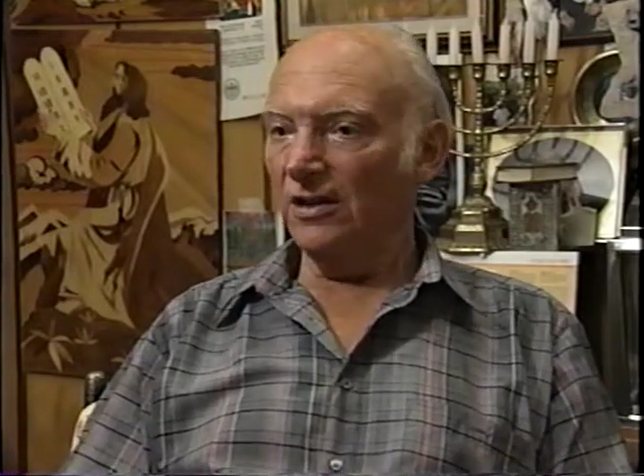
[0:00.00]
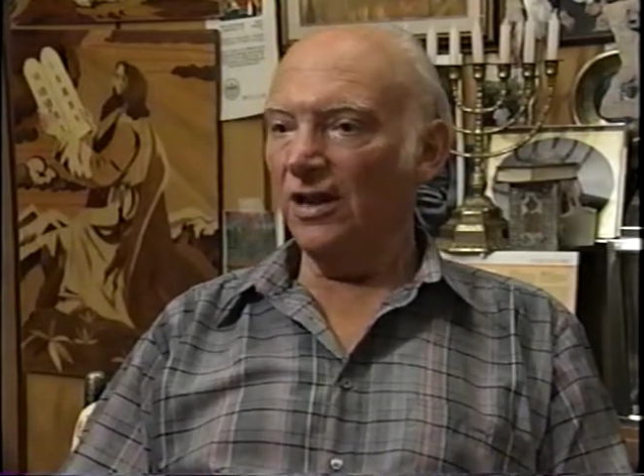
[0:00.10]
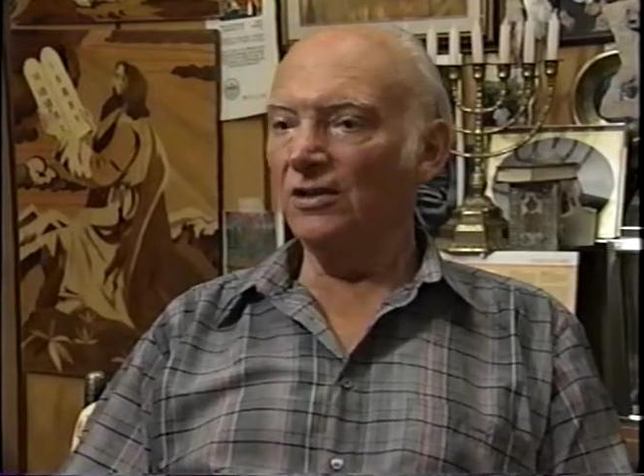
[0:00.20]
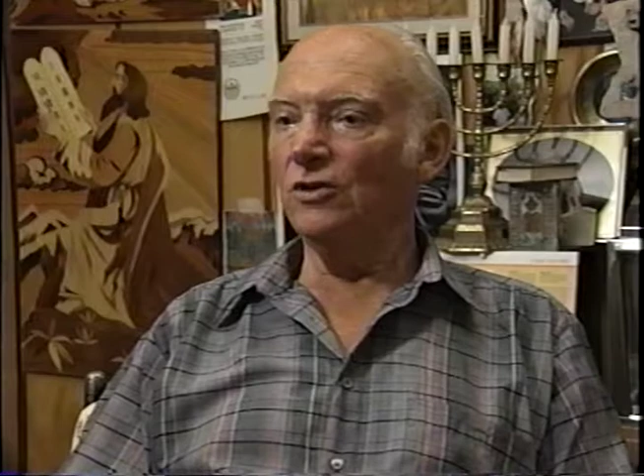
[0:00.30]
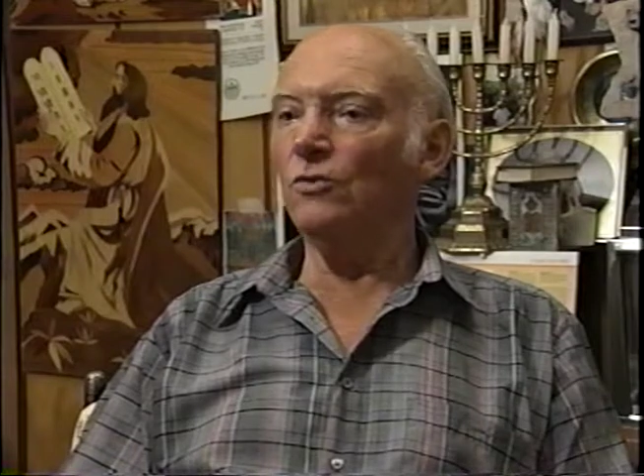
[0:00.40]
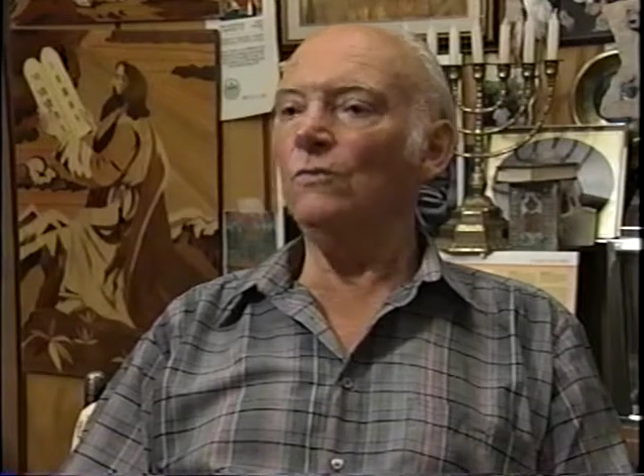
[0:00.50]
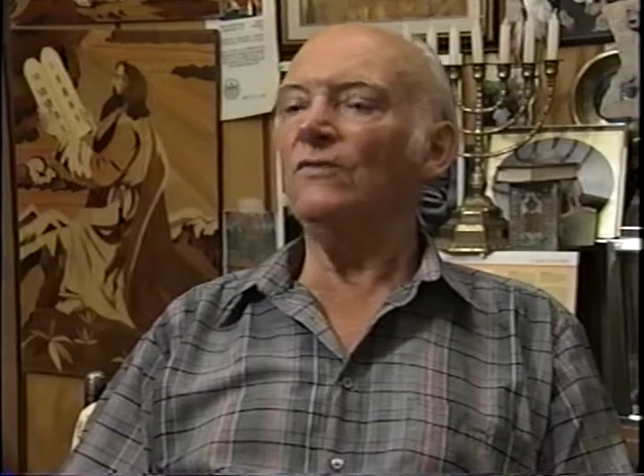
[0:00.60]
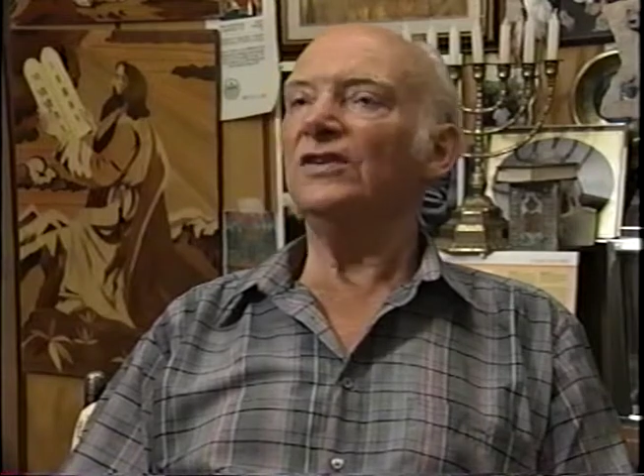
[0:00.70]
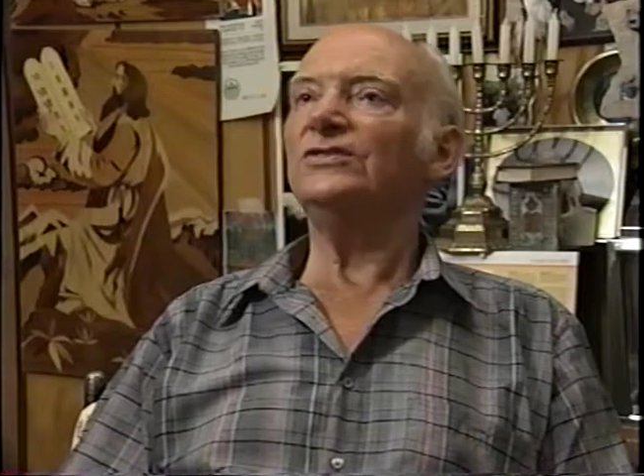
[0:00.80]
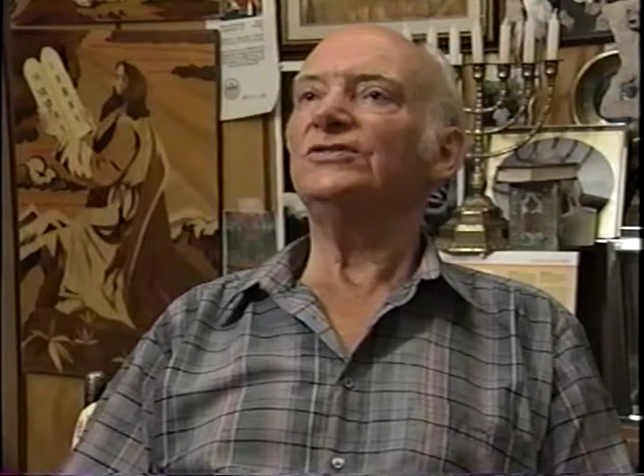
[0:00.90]
and the room
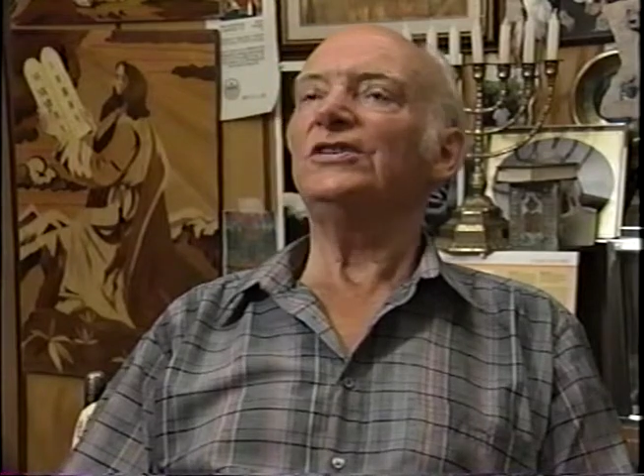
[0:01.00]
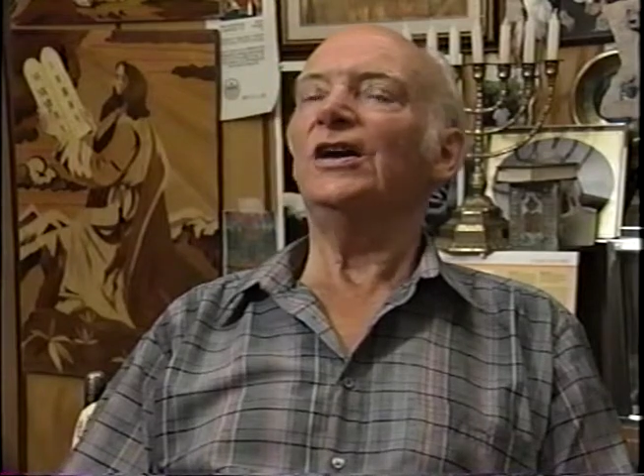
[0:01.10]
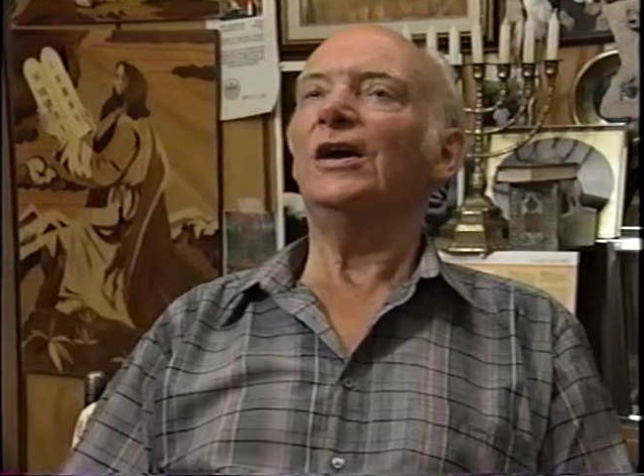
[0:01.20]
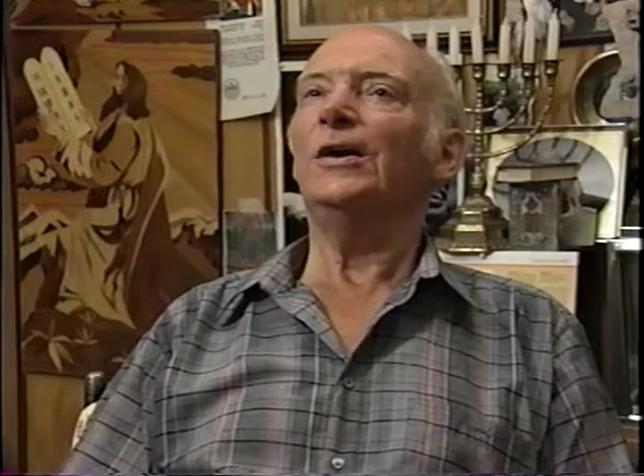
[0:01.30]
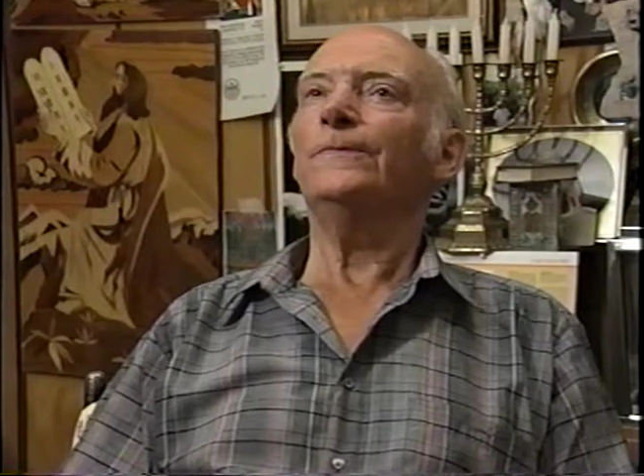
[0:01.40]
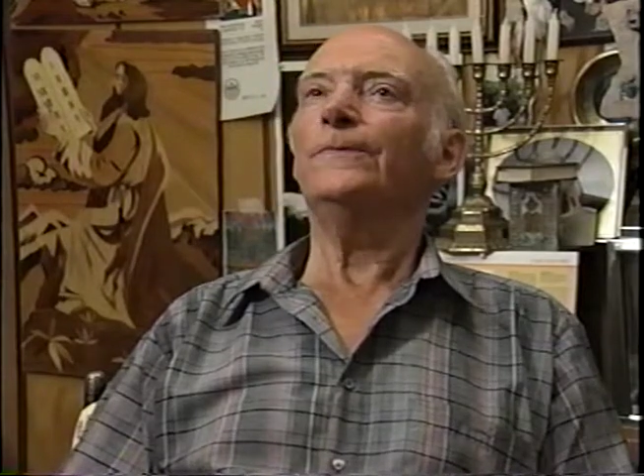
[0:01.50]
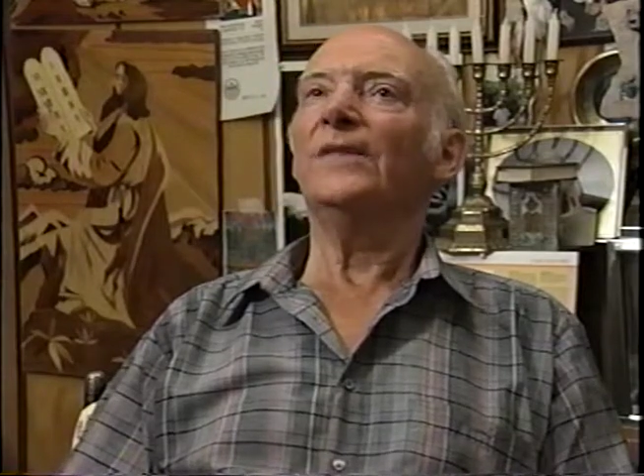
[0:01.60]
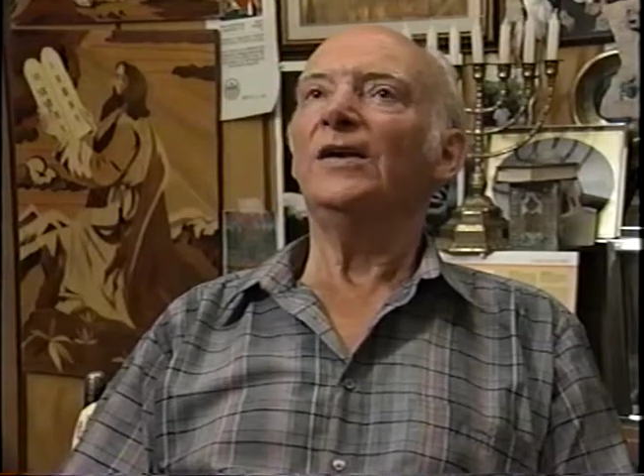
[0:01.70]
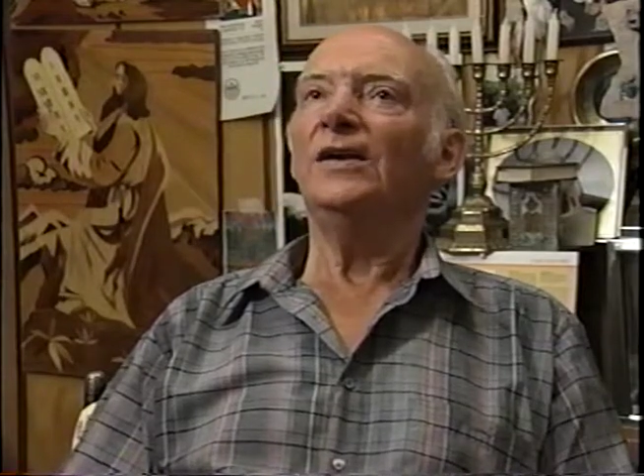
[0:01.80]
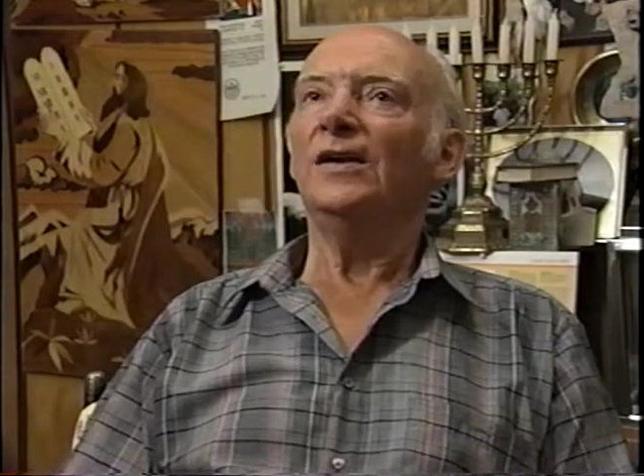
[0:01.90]
was,
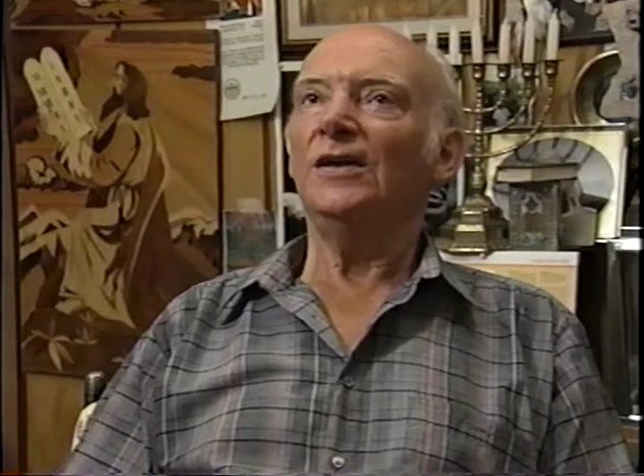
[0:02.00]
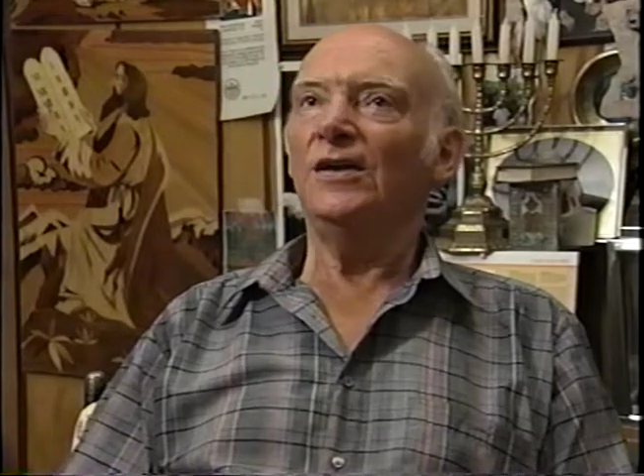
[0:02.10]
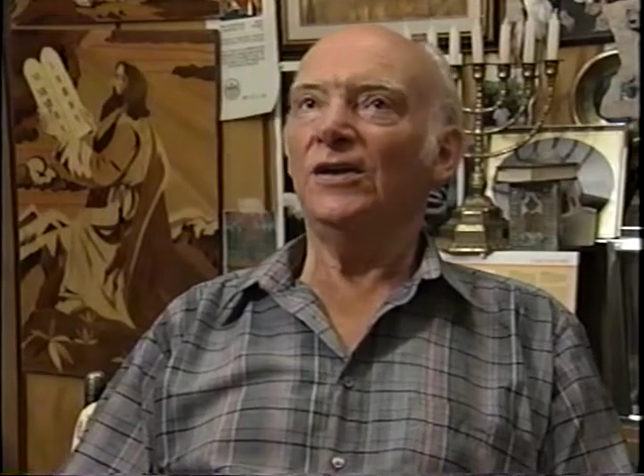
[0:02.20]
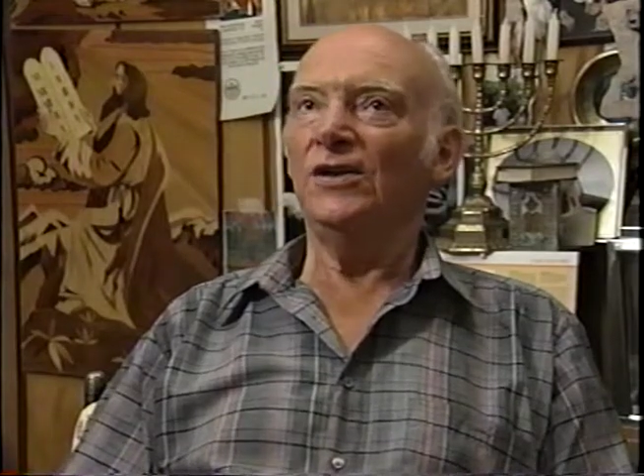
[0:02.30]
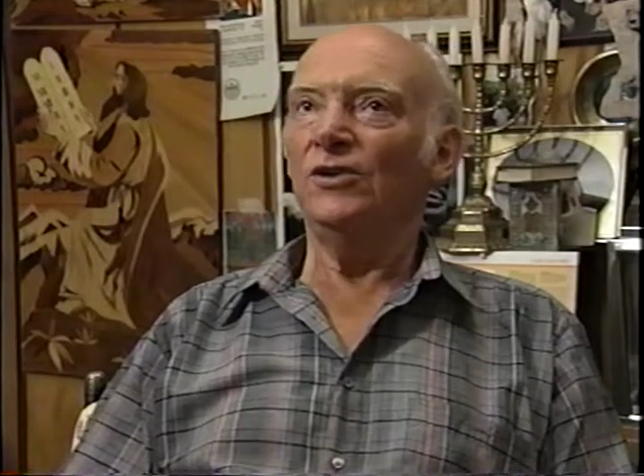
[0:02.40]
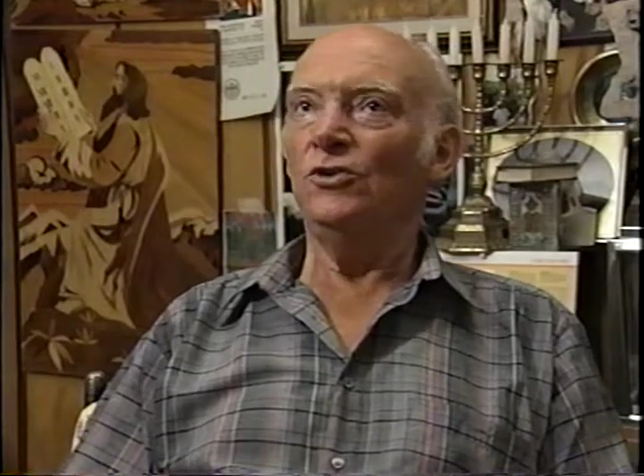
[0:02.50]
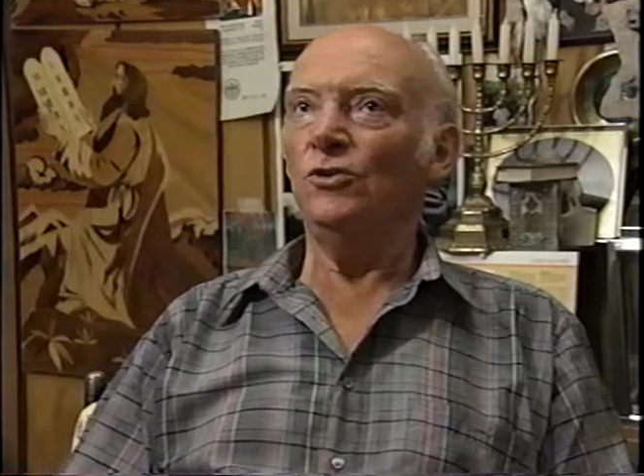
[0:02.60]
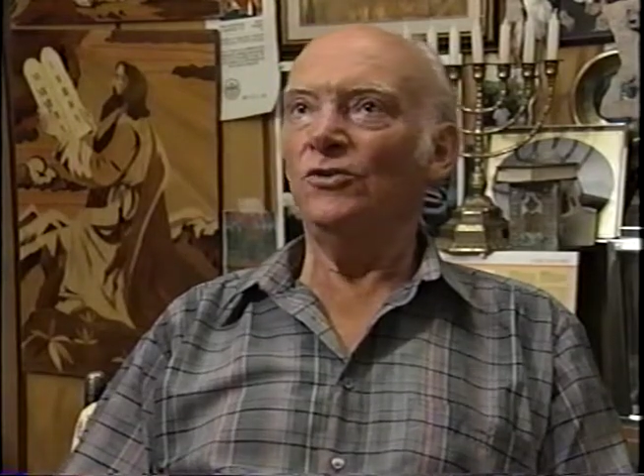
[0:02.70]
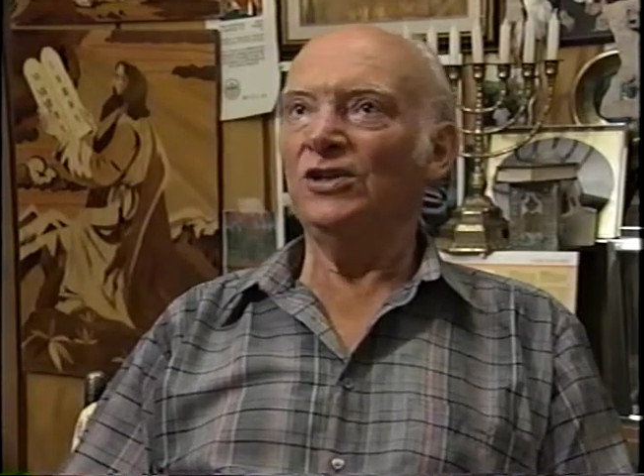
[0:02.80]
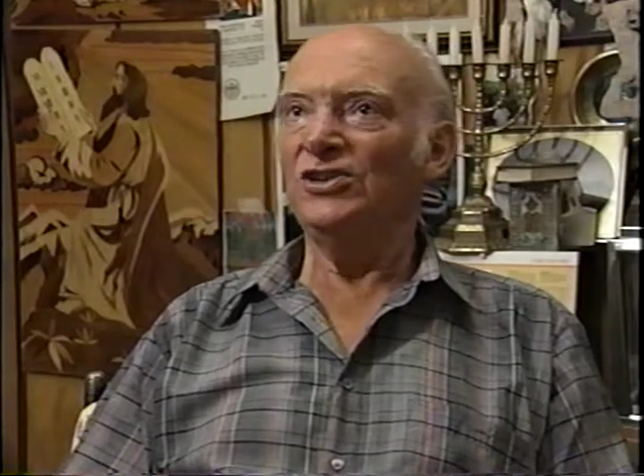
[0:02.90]

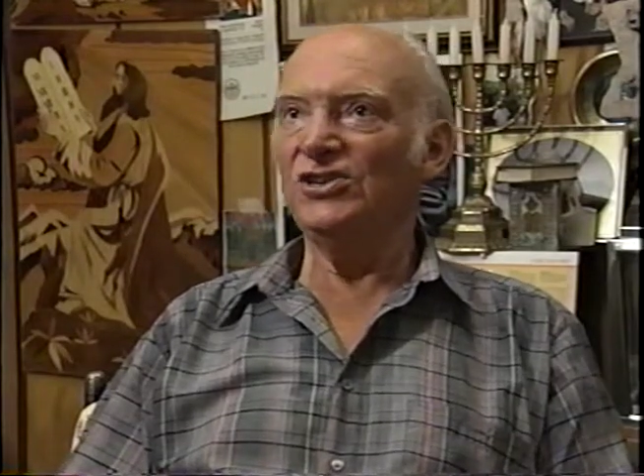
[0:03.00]
the